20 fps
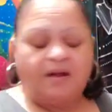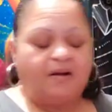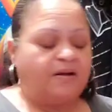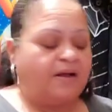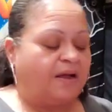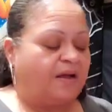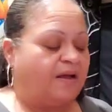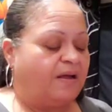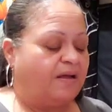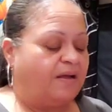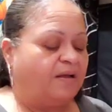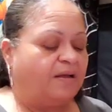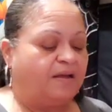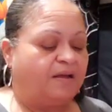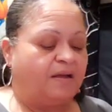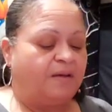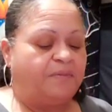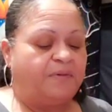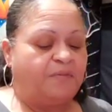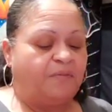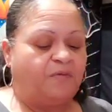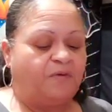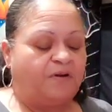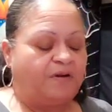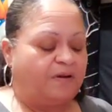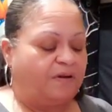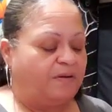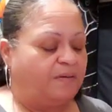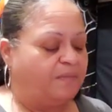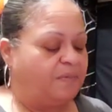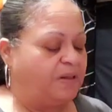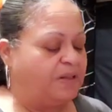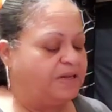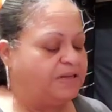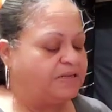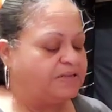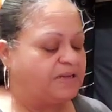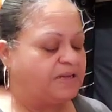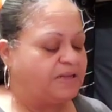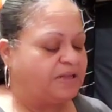Okay. Give me more,
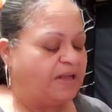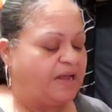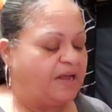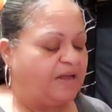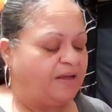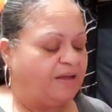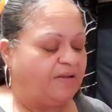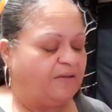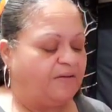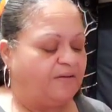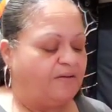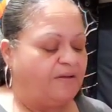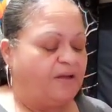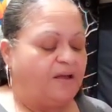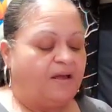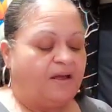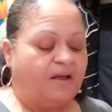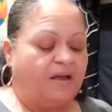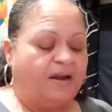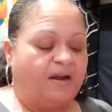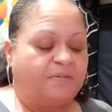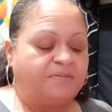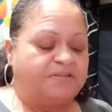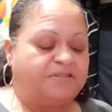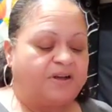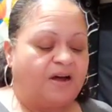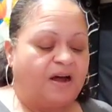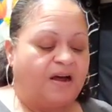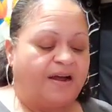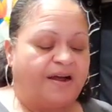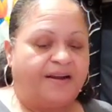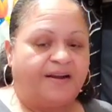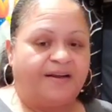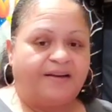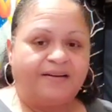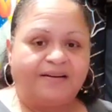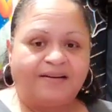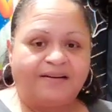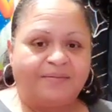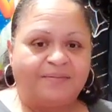please, and thank you. And I'm sorry.
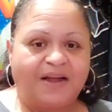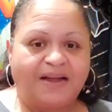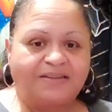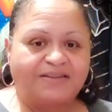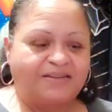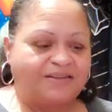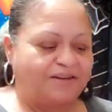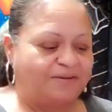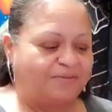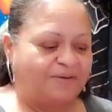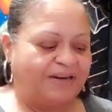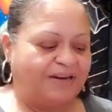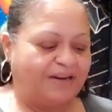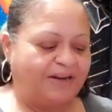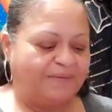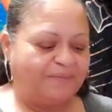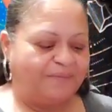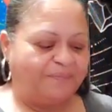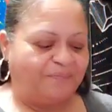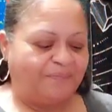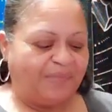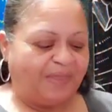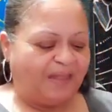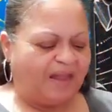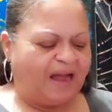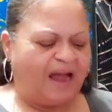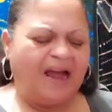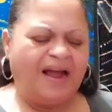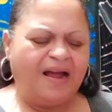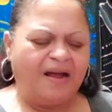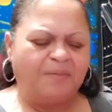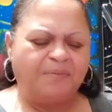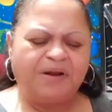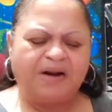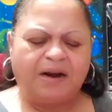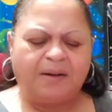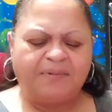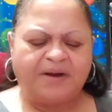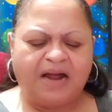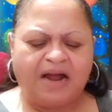Back to the reading. I am,
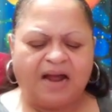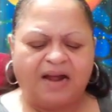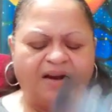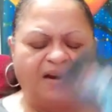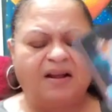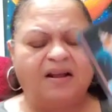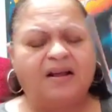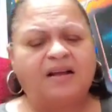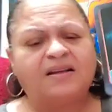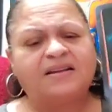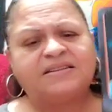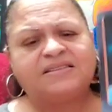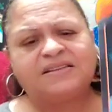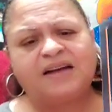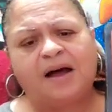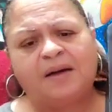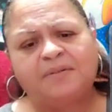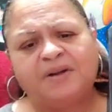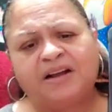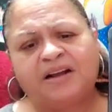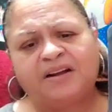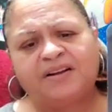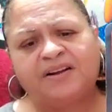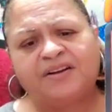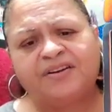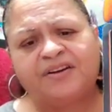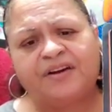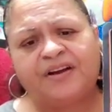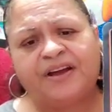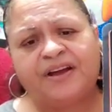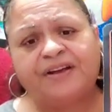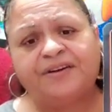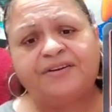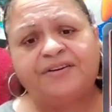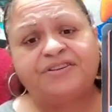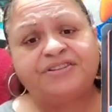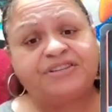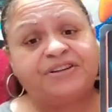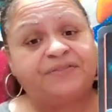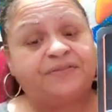but I'm not. It's time to clear your
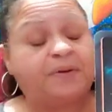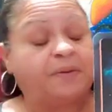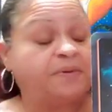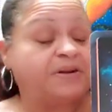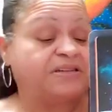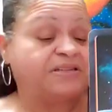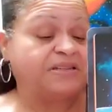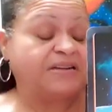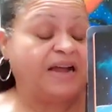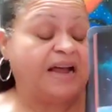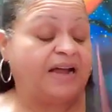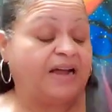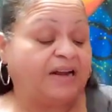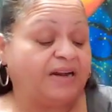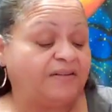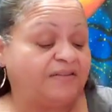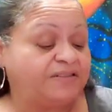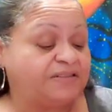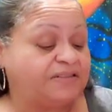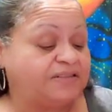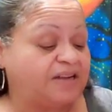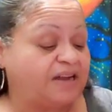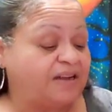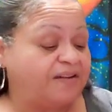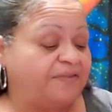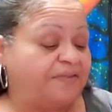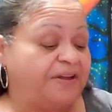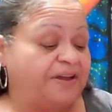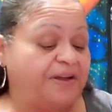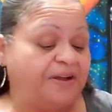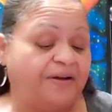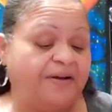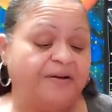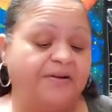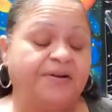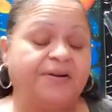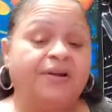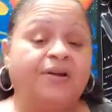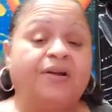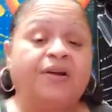energy from this negative stuff
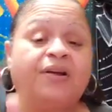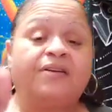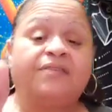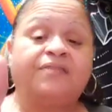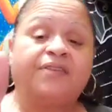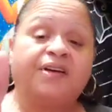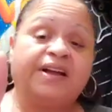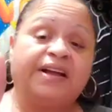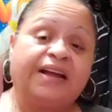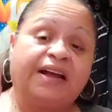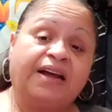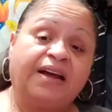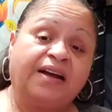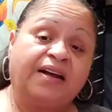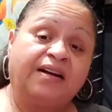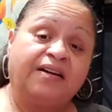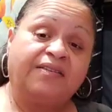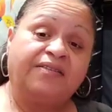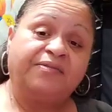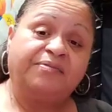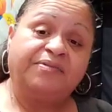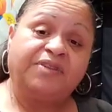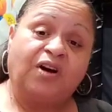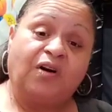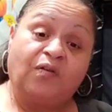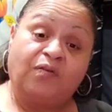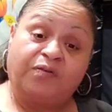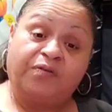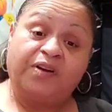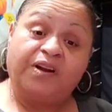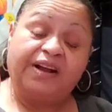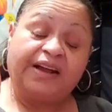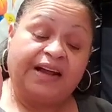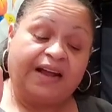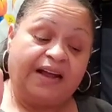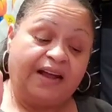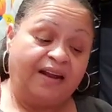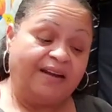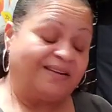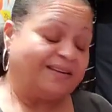here. Forgive. Don't
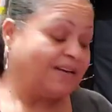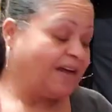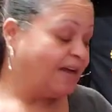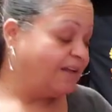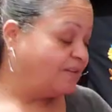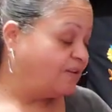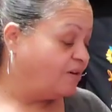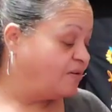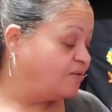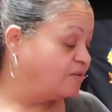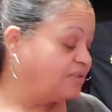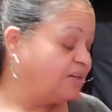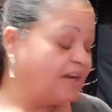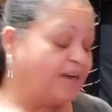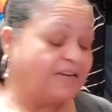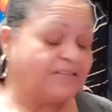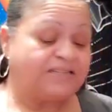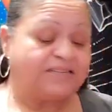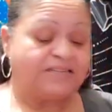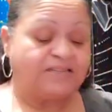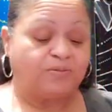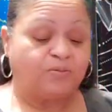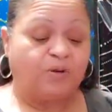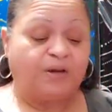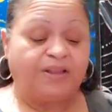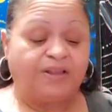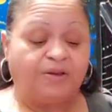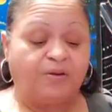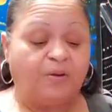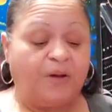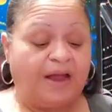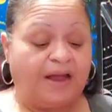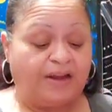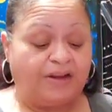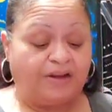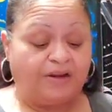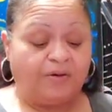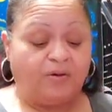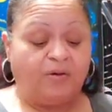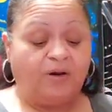forget. Take those lessons with you
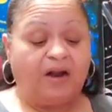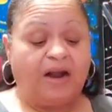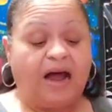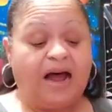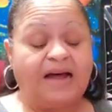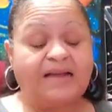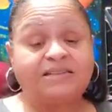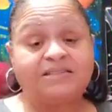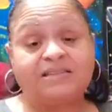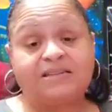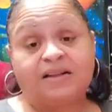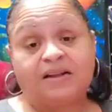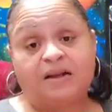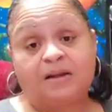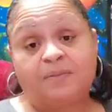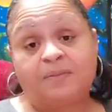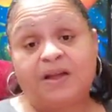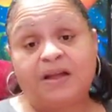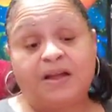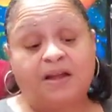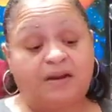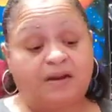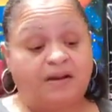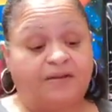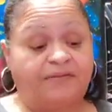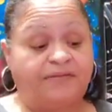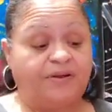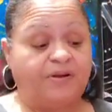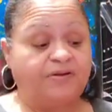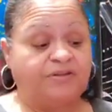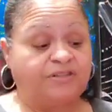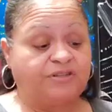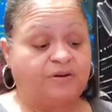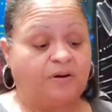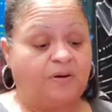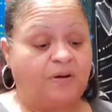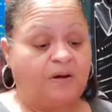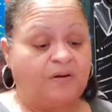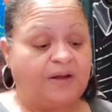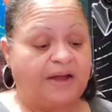and utilize them in the
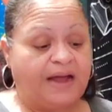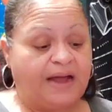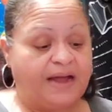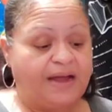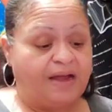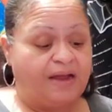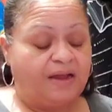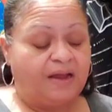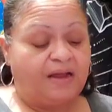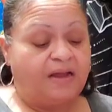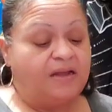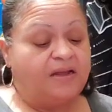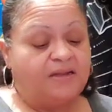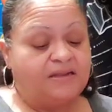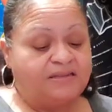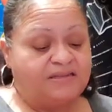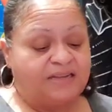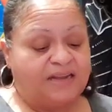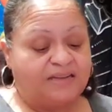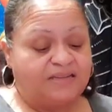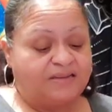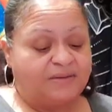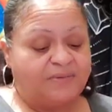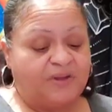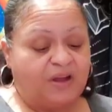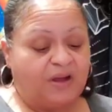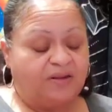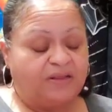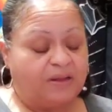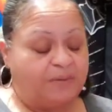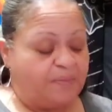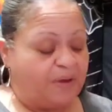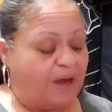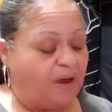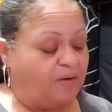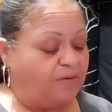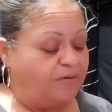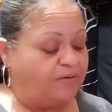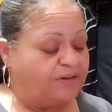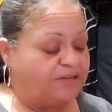future, okay? Set some healthy
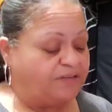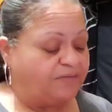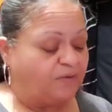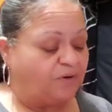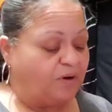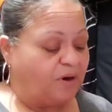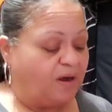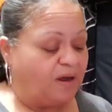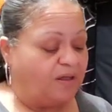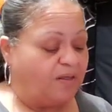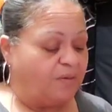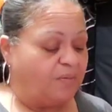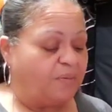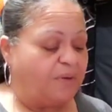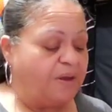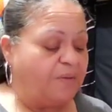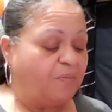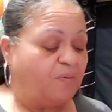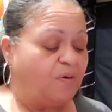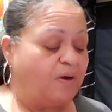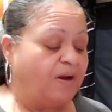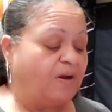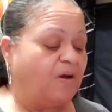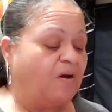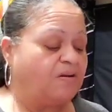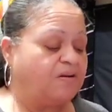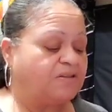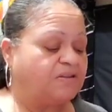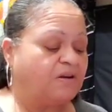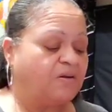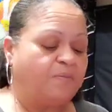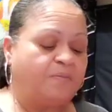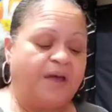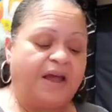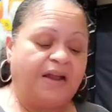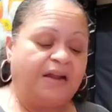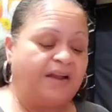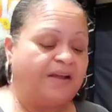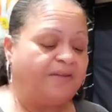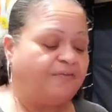boundaries for other people and also
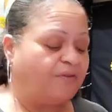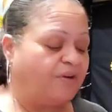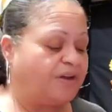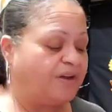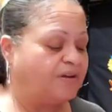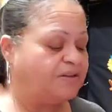mainly for